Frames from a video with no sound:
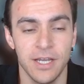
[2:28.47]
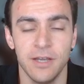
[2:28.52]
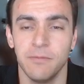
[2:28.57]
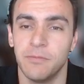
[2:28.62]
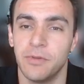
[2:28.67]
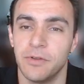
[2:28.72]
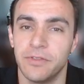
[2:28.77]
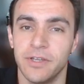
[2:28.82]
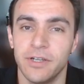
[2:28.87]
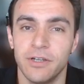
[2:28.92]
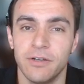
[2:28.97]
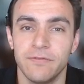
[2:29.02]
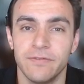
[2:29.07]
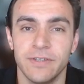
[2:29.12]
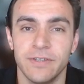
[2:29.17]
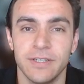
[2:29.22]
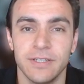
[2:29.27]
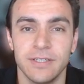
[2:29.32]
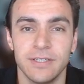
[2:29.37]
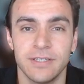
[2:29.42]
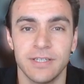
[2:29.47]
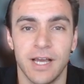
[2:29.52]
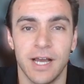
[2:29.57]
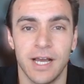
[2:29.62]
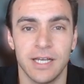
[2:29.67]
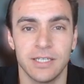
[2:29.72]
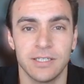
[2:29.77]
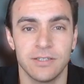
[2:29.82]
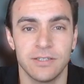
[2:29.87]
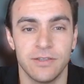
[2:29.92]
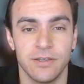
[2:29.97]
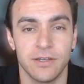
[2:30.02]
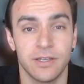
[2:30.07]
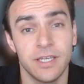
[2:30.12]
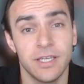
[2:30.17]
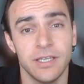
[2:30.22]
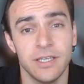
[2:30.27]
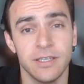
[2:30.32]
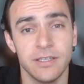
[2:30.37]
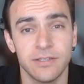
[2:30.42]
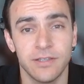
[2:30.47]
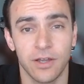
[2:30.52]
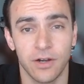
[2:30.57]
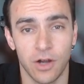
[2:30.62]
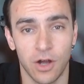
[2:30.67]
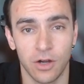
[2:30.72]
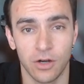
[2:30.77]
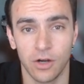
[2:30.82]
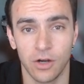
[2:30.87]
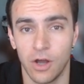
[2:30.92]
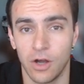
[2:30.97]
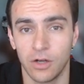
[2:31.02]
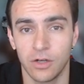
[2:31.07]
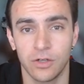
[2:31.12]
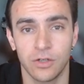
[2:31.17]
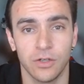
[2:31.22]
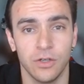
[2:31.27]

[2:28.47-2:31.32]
but think of this as the keys that unlock